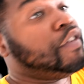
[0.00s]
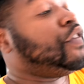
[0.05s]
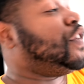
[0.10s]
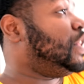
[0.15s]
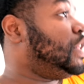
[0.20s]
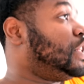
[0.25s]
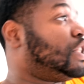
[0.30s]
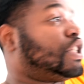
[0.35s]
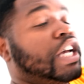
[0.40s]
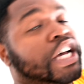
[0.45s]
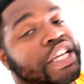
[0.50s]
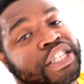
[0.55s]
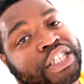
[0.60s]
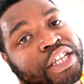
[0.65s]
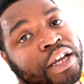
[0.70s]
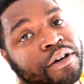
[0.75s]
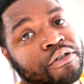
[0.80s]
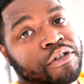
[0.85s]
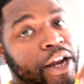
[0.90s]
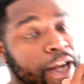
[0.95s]
we finna discuss
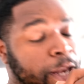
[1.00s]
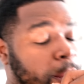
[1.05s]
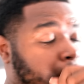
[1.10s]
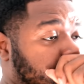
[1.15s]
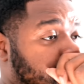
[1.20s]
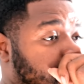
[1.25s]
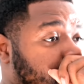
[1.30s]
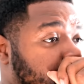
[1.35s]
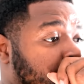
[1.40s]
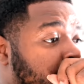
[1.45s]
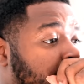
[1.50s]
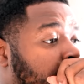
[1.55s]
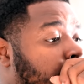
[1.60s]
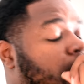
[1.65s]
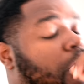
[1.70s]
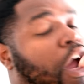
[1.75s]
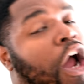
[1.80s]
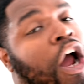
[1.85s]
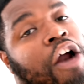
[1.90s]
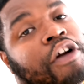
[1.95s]
something right now.
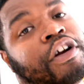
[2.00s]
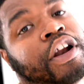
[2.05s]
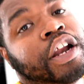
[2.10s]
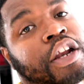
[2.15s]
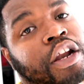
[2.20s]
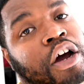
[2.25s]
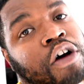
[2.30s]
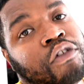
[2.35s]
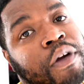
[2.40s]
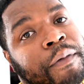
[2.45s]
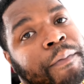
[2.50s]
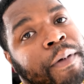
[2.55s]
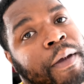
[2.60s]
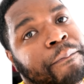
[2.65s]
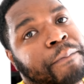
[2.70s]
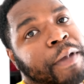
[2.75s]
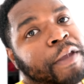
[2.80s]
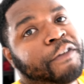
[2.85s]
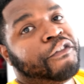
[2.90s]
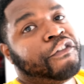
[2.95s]
Y'all already know we've
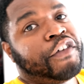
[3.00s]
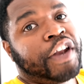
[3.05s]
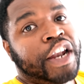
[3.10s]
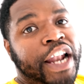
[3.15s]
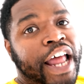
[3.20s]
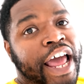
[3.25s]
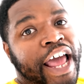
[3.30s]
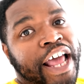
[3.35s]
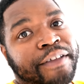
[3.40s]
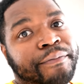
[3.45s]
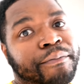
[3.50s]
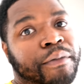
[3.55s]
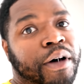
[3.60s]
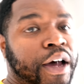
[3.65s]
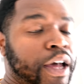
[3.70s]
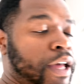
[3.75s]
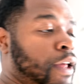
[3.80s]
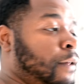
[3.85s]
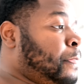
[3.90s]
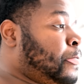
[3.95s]
been beef for the last
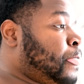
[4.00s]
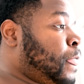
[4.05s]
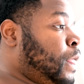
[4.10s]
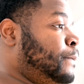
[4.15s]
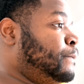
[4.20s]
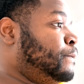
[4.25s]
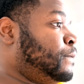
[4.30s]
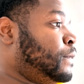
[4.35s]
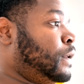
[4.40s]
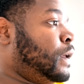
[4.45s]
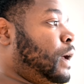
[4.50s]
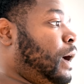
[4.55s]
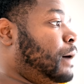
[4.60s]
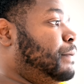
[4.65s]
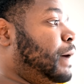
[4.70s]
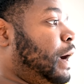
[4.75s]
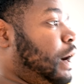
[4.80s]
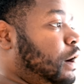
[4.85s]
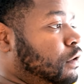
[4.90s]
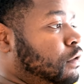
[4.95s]
month
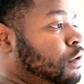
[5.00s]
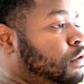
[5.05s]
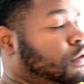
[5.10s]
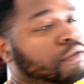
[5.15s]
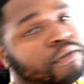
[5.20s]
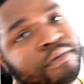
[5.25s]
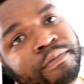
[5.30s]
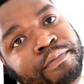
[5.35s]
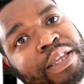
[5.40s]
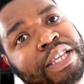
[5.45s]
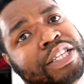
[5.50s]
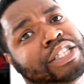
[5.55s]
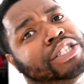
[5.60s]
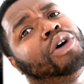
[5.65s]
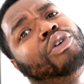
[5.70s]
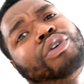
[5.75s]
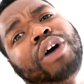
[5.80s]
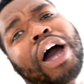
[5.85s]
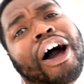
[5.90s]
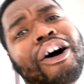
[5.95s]
about me
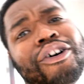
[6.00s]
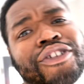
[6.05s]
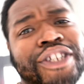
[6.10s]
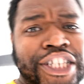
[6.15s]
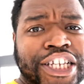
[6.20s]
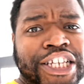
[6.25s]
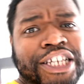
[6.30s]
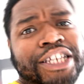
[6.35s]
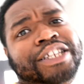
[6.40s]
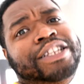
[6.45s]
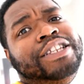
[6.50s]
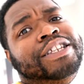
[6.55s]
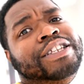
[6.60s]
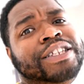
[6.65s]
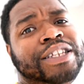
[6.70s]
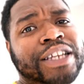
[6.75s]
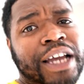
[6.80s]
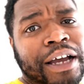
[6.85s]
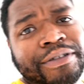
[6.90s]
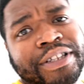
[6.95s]
so-called
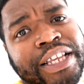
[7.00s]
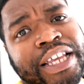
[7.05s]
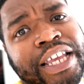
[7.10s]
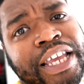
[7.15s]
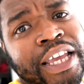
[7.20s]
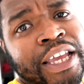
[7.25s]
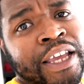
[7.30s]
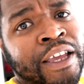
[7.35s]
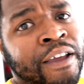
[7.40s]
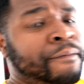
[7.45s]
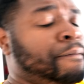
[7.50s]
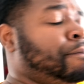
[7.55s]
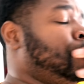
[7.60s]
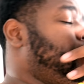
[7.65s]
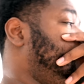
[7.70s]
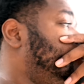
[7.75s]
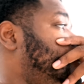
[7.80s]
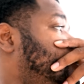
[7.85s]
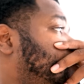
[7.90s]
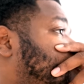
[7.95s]
cheating. You know what I'm saying?
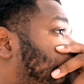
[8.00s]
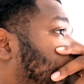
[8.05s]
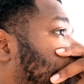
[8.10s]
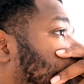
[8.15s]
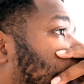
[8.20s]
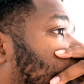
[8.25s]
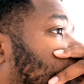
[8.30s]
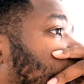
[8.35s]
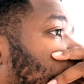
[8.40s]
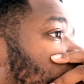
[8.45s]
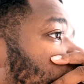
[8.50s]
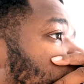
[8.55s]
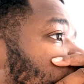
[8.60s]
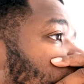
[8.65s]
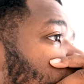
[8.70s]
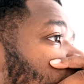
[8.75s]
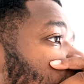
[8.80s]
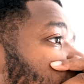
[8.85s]
So